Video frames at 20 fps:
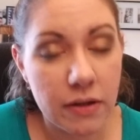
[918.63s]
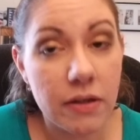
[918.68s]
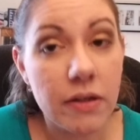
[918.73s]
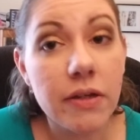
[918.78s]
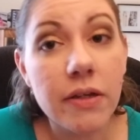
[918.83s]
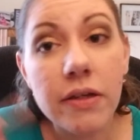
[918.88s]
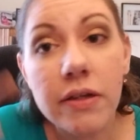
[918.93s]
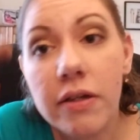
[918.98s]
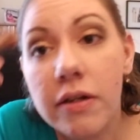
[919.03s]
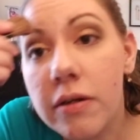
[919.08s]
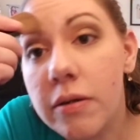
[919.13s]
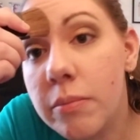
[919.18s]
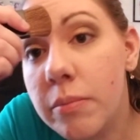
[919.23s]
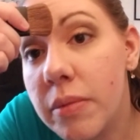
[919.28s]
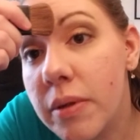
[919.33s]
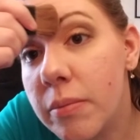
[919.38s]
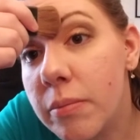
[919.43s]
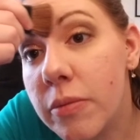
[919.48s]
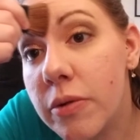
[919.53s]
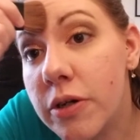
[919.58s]
Get a little
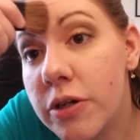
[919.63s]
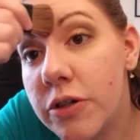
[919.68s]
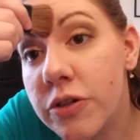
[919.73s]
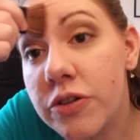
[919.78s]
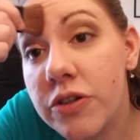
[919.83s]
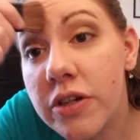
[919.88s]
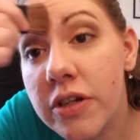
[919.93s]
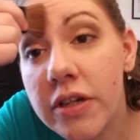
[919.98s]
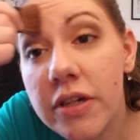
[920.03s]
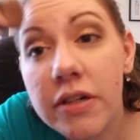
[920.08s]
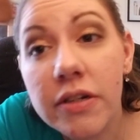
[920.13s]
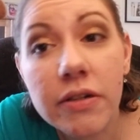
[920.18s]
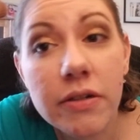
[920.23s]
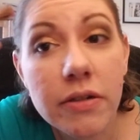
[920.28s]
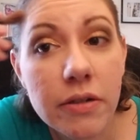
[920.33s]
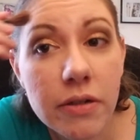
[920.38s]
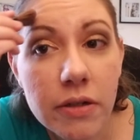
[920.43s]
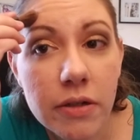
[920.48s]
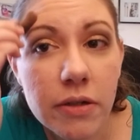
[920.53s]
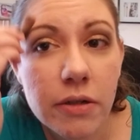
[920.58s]
bit more shine,
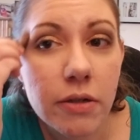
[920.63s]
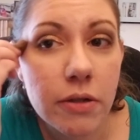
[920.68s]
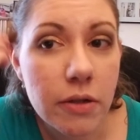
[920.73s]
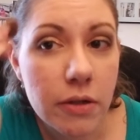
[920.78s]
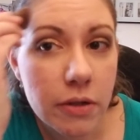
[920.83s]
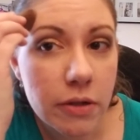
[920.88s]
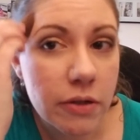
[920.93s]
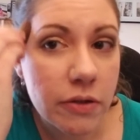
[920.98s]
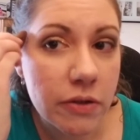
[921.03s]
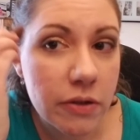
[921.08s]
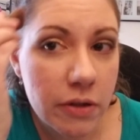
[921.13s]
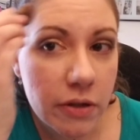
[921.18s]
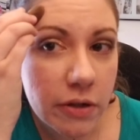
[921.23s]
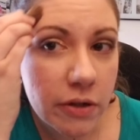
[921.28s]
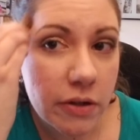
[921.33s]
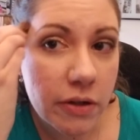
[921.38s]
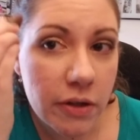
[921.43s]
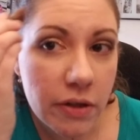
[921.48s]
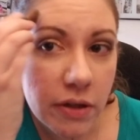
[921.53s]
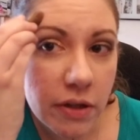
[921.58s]
because
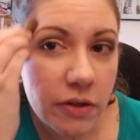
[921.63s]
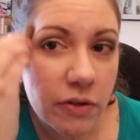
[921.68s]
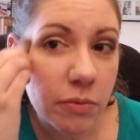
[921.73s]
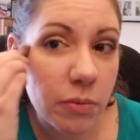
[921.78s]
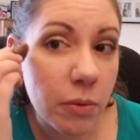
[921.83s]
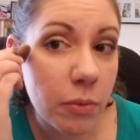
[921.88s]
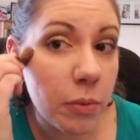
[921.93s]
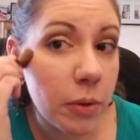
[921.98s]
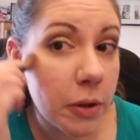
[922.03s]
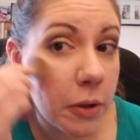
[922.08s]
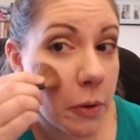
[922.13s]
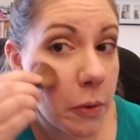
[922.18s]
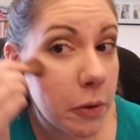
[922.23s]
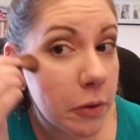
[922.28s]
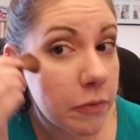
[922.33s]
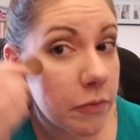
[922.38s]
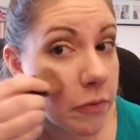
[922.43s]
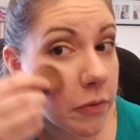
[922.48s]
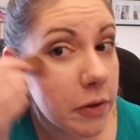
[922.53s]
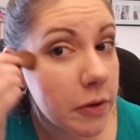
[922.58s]
clearly that's what we're going
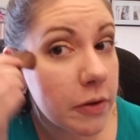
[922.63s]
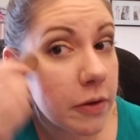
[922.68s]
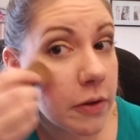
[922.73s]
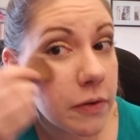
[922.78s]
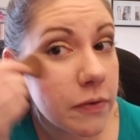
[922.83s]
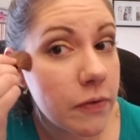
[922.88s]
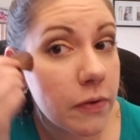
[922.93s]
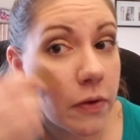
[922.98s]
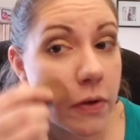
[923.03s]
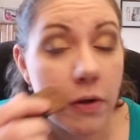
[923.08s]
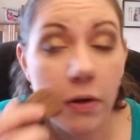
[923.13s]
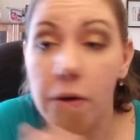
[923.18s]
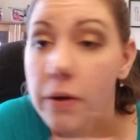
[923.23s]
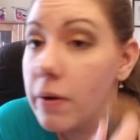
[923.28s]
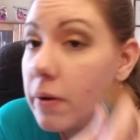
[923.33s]
for in this look.